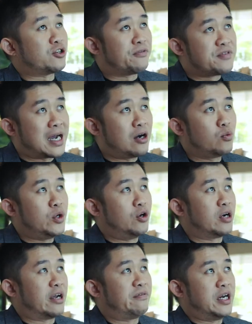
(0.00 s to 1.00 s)
of now, we
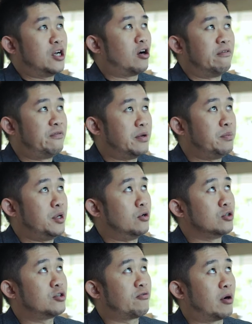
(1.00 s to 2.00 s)
don't have any confirmed
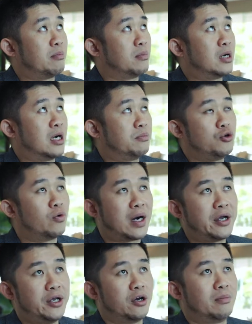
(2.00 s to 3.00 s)
news from
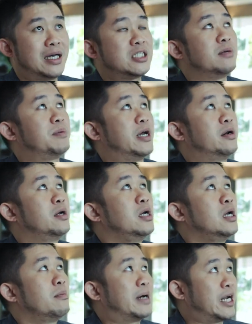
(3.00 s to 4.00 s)
URA or Masterplan,
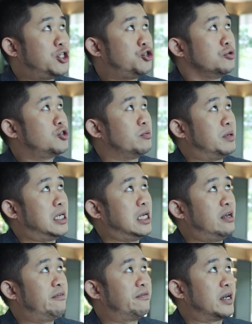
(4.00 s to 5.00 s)
but I choose to
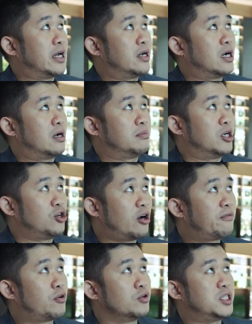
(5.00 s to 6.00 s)
believe that the
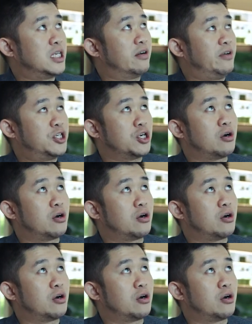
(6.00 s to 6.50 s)
North Coast Innovation